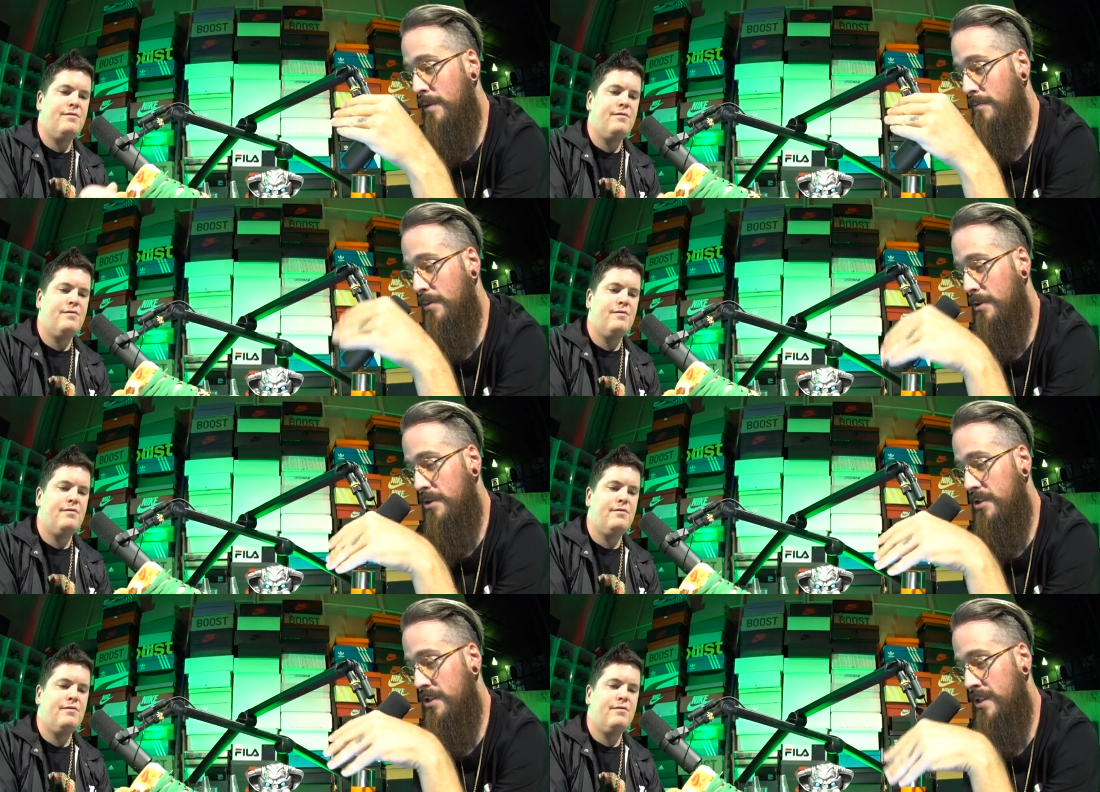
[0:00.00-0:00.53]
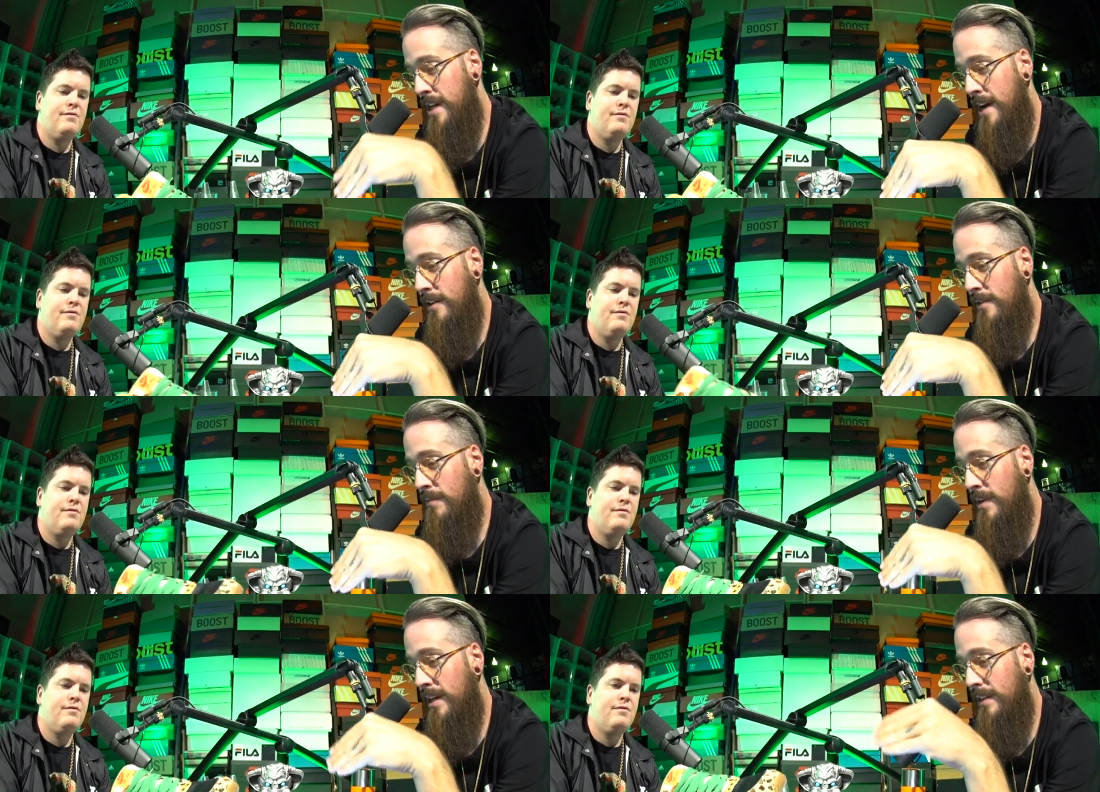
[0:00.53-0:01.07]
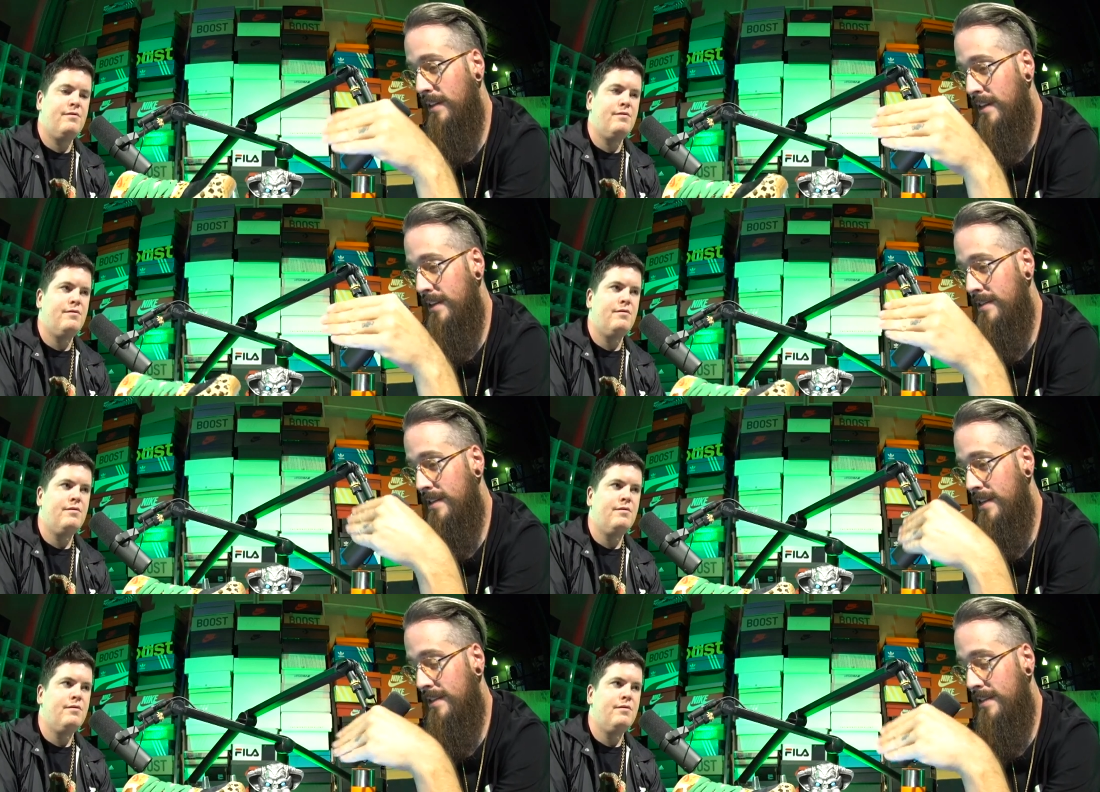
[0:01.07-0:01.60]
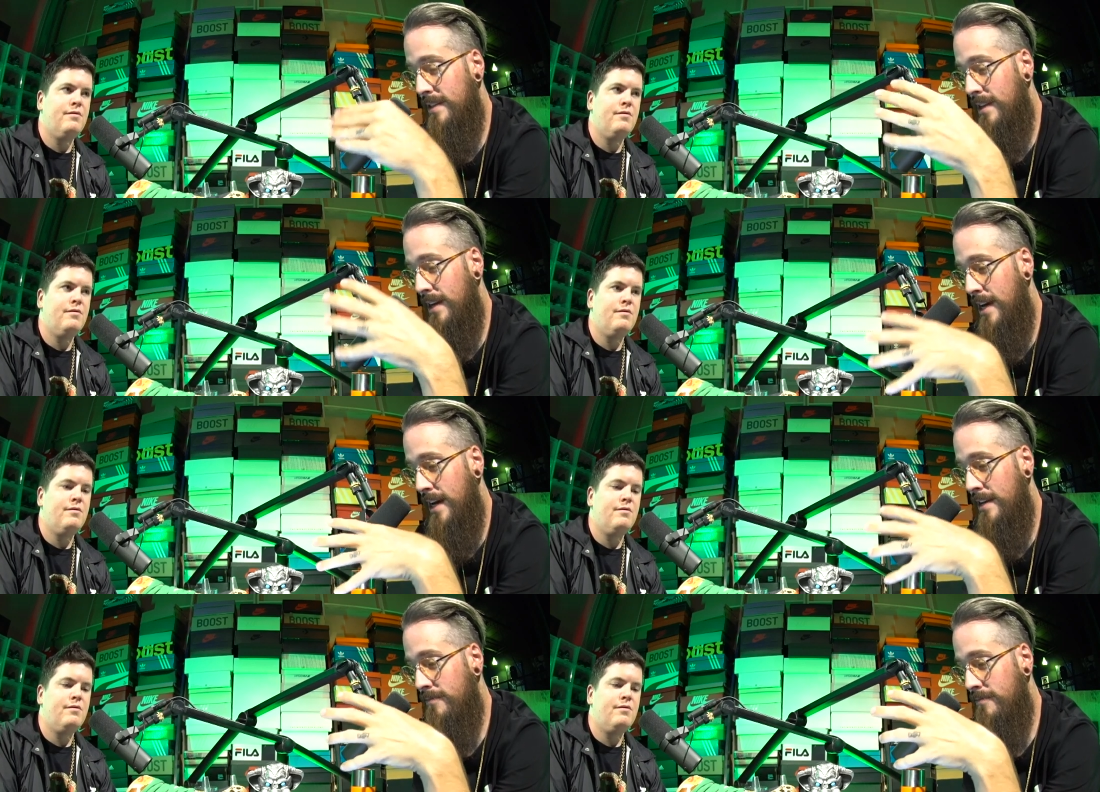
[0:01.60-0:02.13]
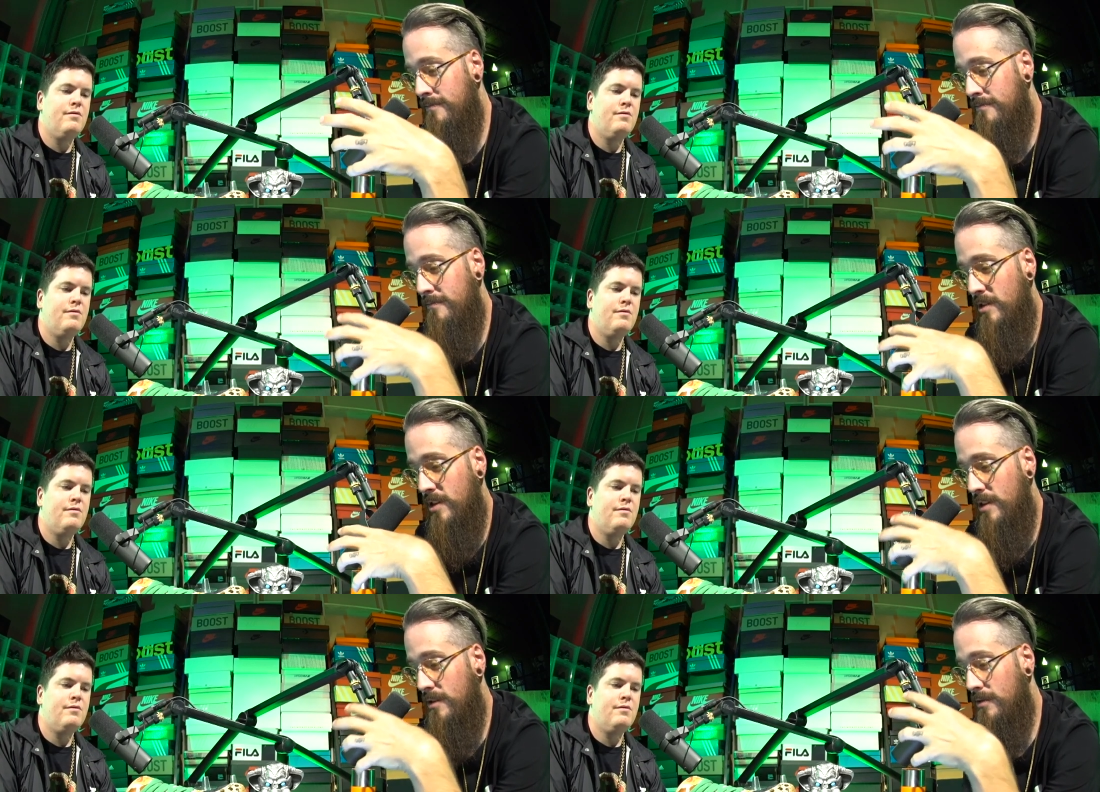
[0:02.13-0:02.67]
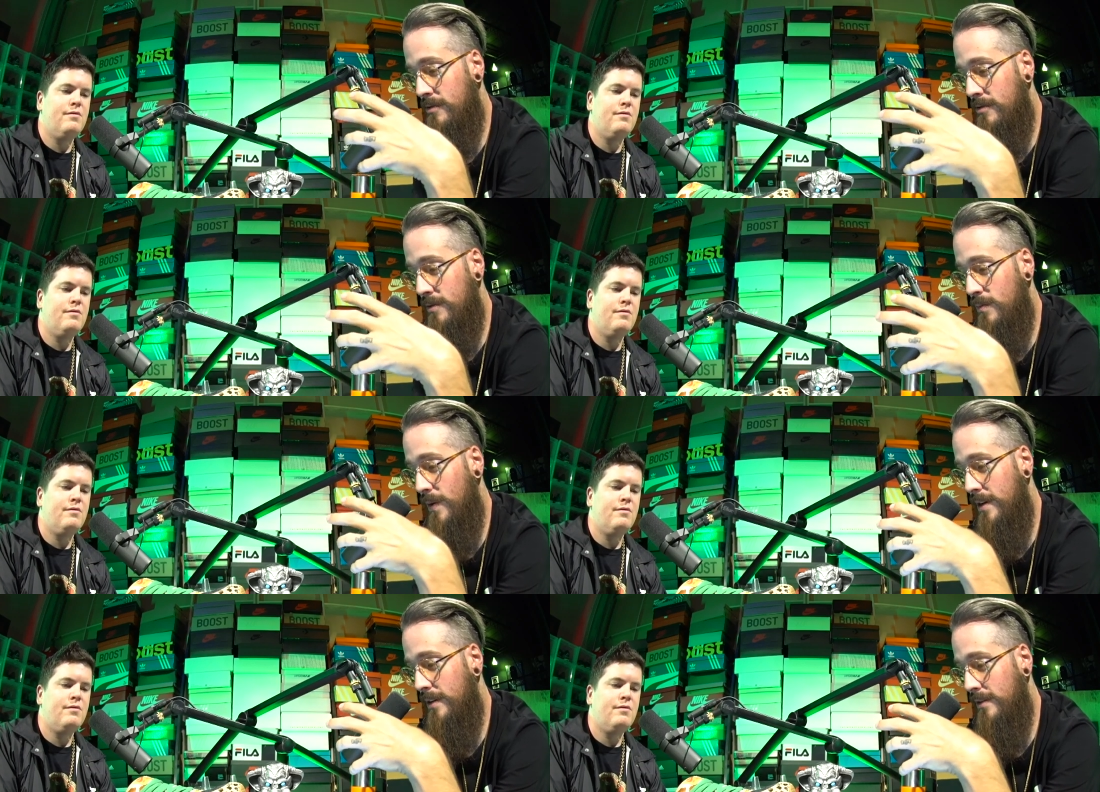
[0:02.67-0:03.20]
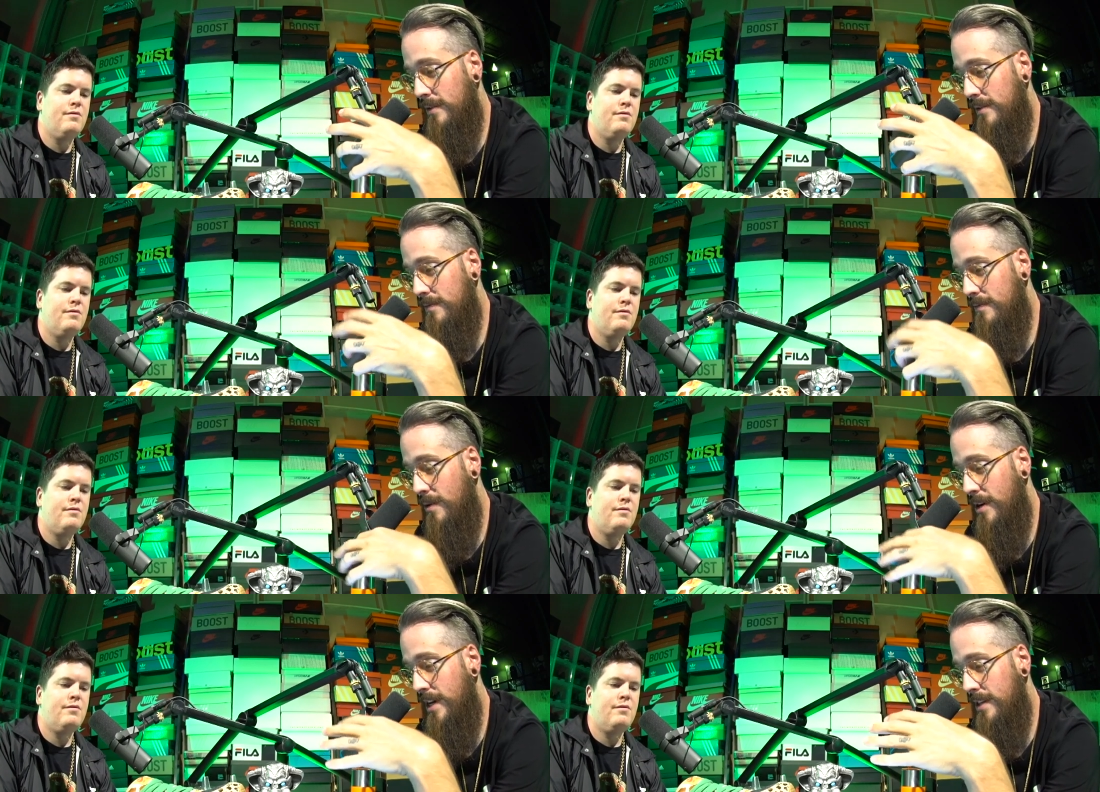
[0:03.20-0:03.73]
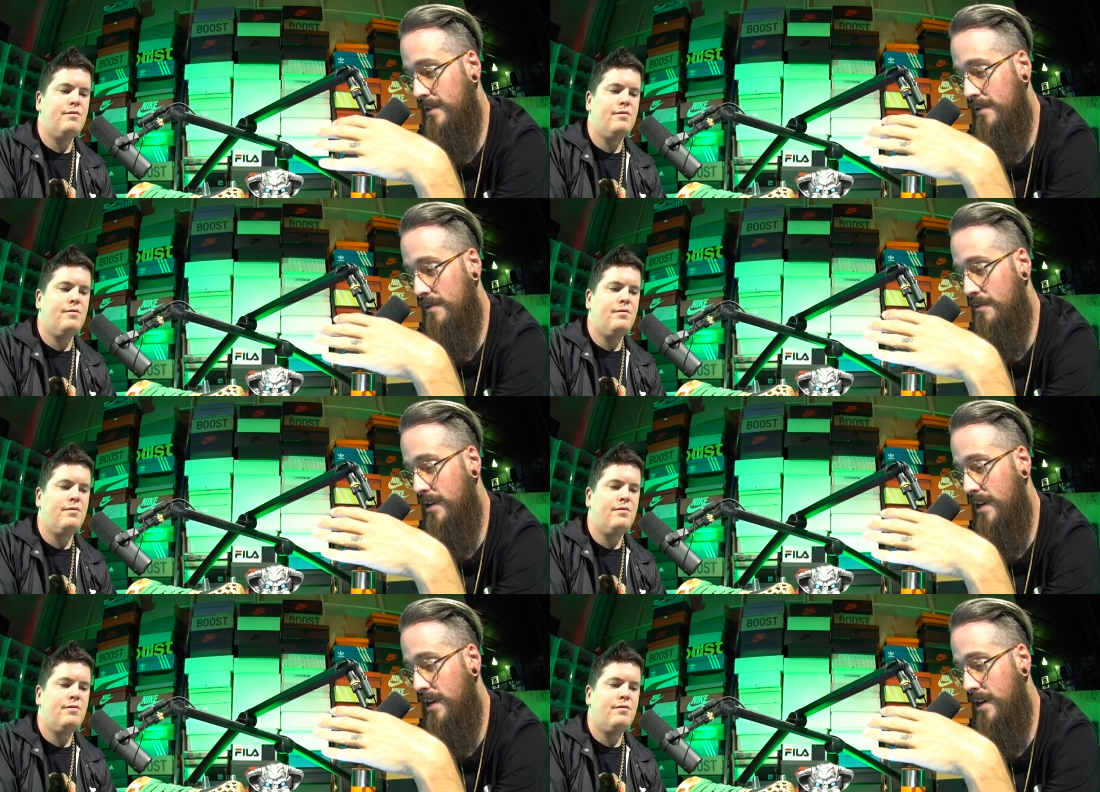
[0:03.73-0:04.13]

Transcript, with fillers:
Speaker 1: been pushed down my list as the hype, you know, swells and wanes or